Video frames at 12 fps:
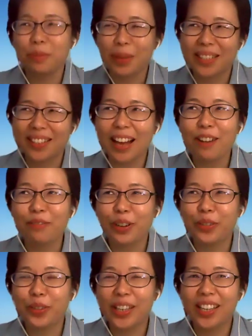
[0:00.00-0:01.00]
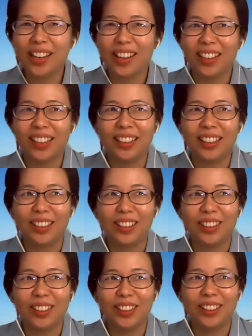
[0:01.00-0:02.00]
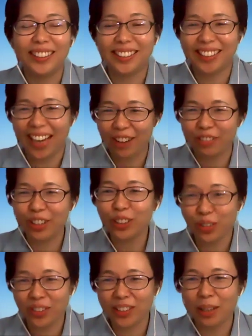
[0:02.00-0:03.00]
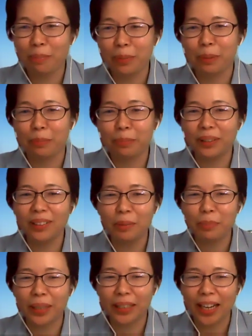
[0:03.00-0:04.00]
may sound very scary to some people, but